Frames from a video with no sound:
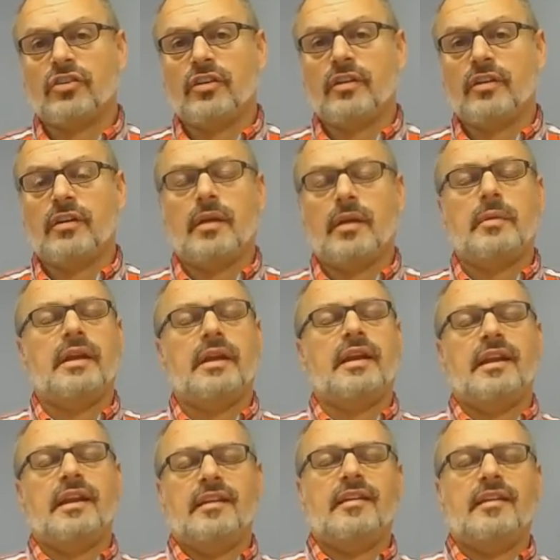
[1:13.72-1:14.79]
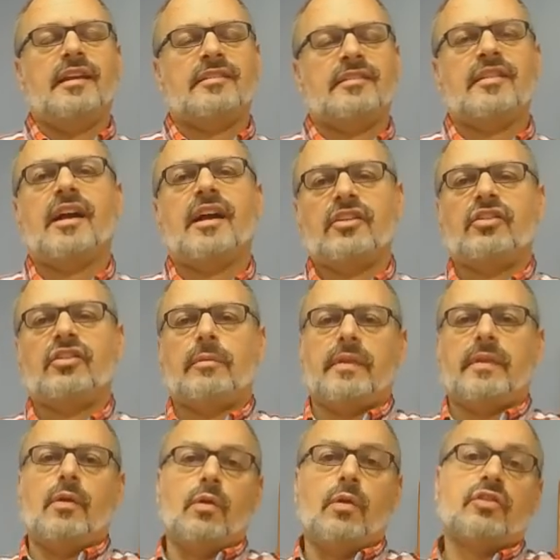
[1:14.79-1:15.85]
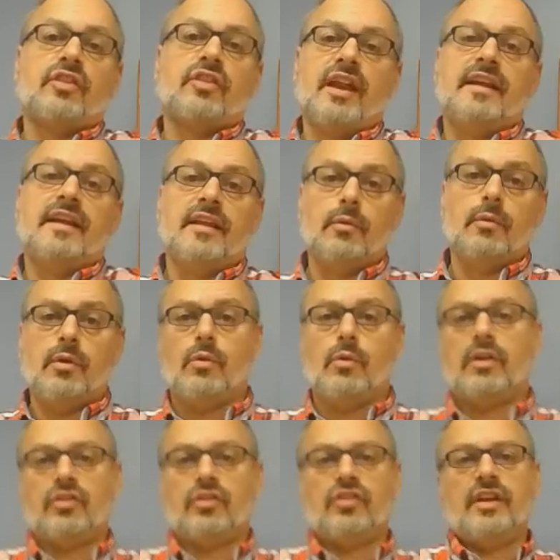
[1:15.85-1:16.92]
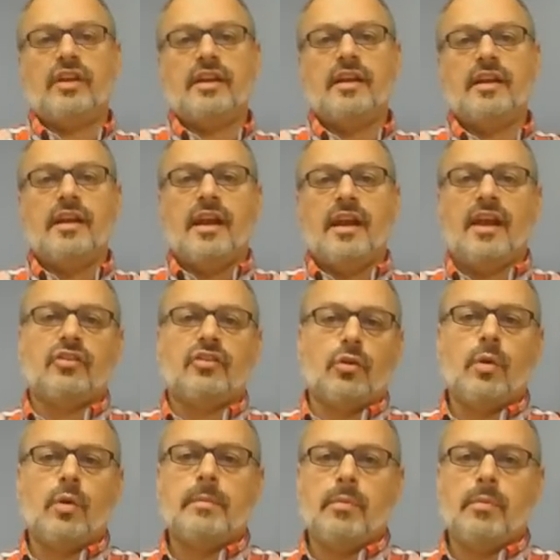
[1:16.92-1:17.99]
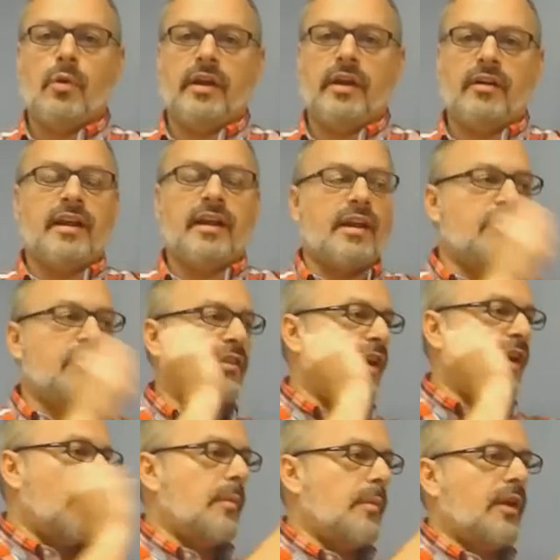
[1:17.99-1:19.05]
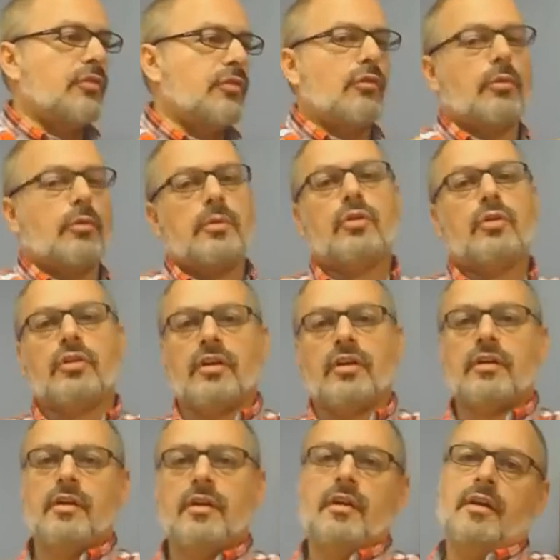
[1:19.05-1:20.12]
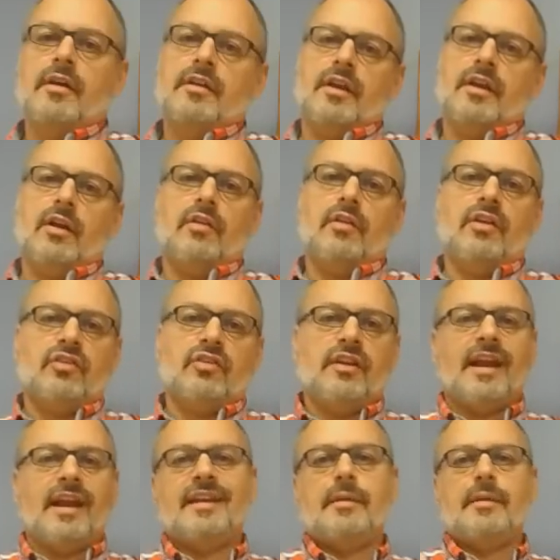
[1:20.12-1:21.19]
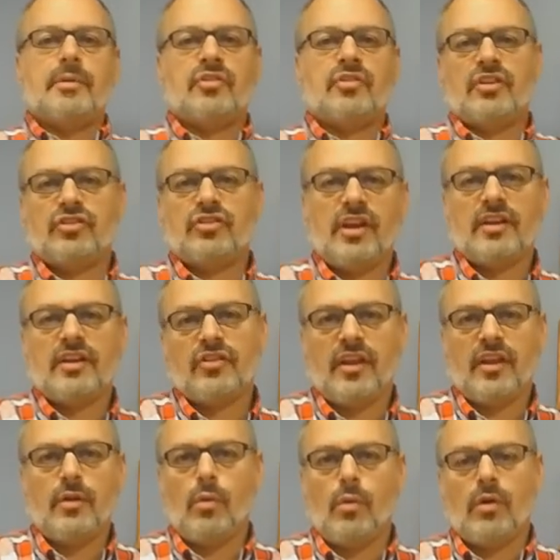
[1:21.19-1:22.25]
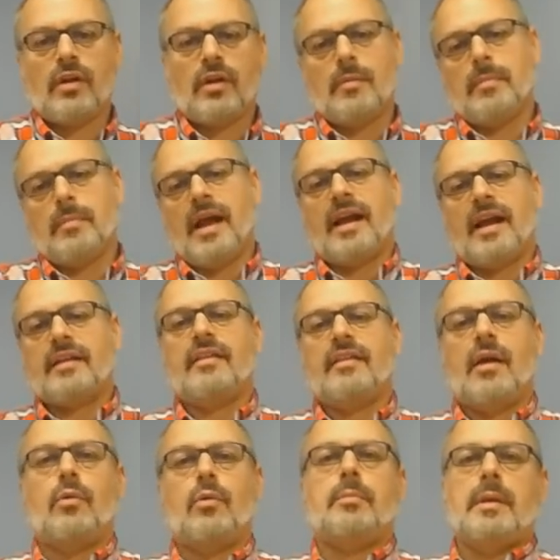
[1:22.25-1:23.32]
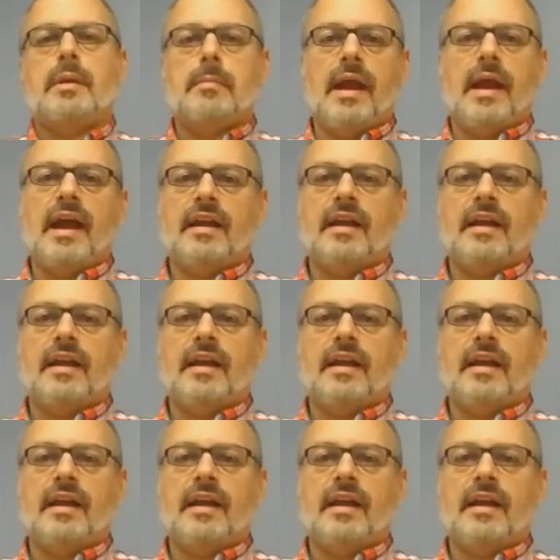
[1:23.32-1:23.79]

I mean, and it's not something, once again, that we want to see as a quit point. Like every time I throw Mjolnir, there's a 90% chance that it won't come back. That would be bad.